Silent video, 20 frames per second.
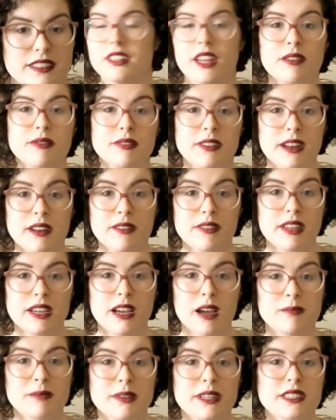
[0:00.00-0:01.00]
If none of the
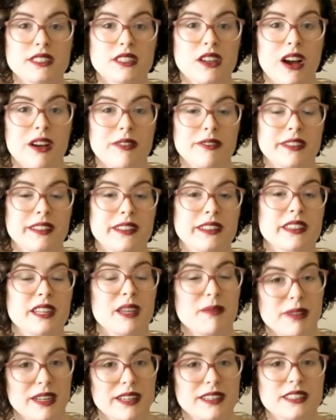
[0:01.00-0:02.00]
company's often
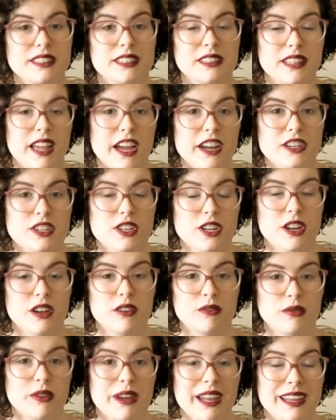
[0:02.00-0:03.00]
limited selection
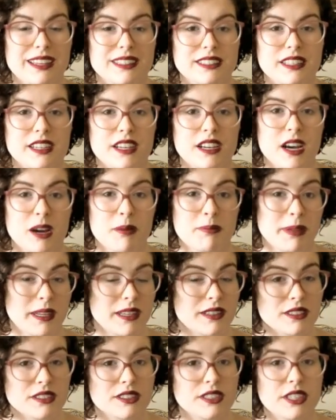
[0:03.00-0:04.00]
of wigs
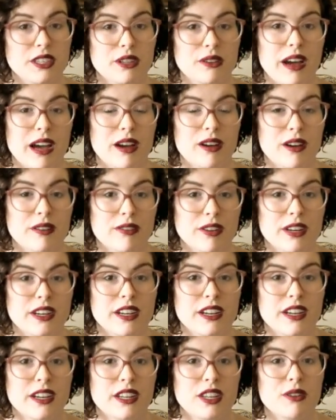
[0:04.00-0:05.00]
appeals to you,
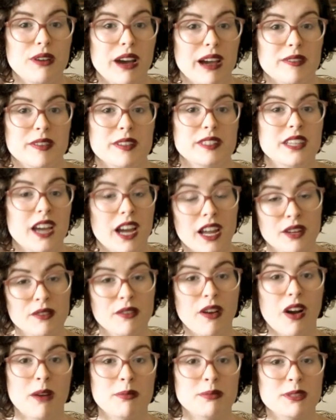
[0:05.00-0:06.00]
however, you have a ton of
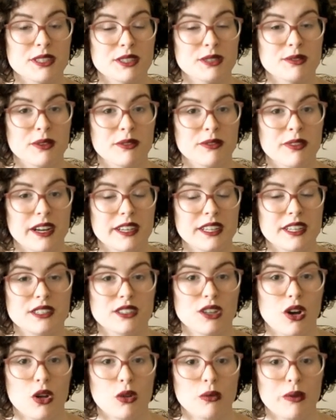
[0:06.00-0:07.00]
options for finding
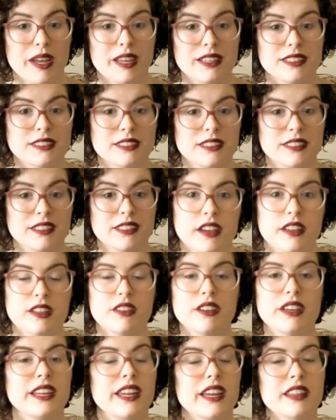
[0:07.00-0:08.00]
doll wigs.
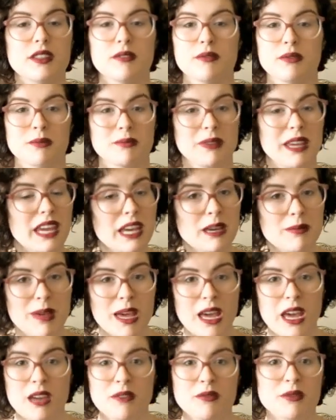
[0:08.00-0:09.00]
You can get them from
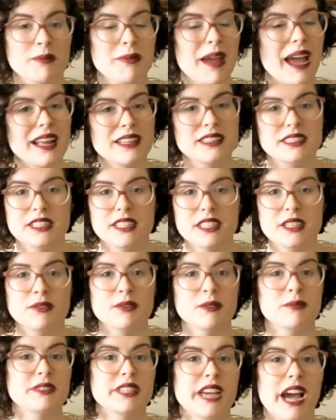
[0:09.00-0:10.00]
eBay, from Etsy,
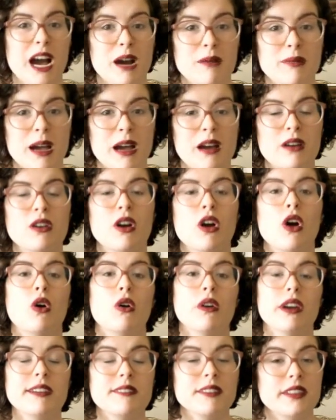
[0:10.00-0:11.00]
from
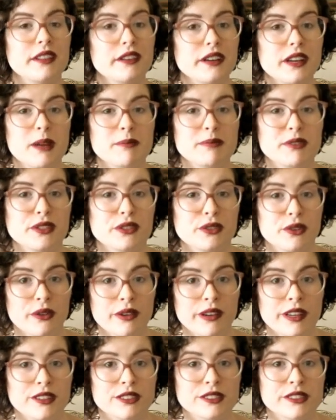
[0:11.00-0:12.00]
Taobao, or even look up
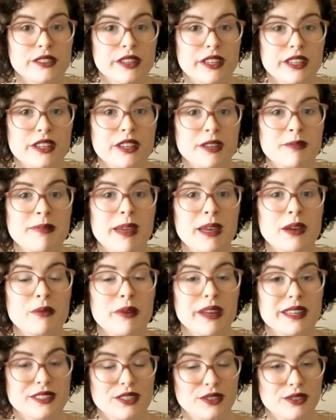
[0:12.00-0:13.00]
tutorials so that you can make
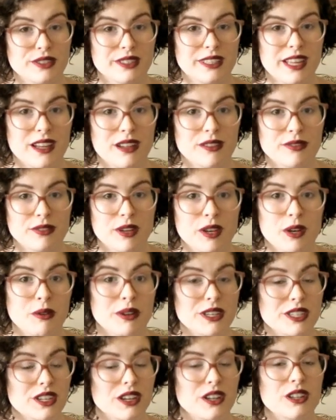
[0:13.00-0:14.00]
wigs yourself,
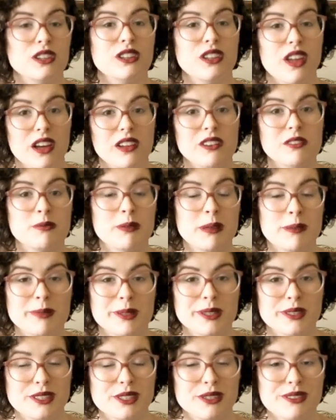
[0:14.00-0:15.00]
which a lot of
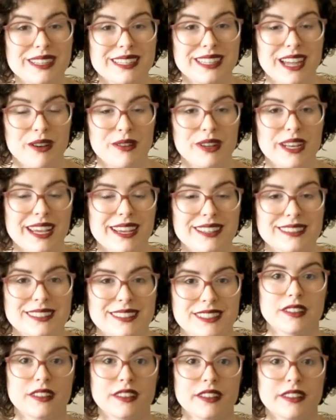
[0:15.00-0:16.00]
people are doing
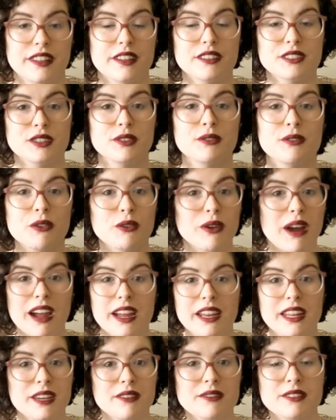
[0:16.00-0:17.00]
nowadays. There's a
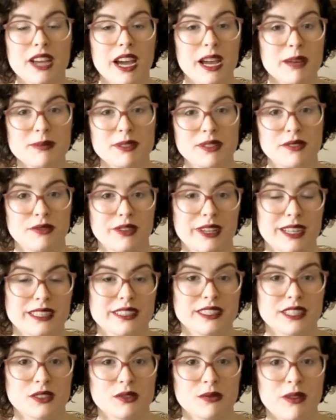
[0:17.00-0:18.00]
variety of types of
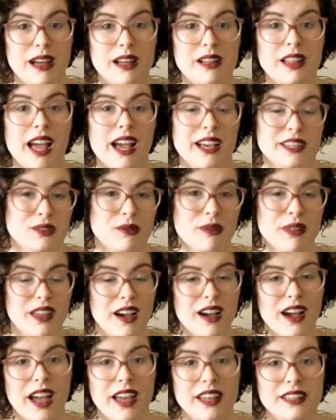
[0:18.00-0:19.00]
wigs as well, as with
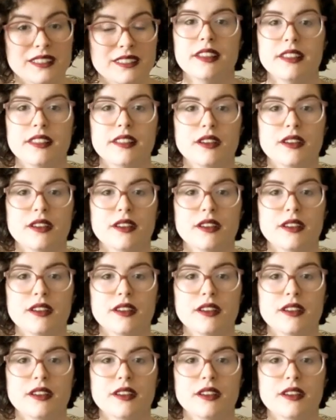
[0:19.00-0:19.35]
eyes.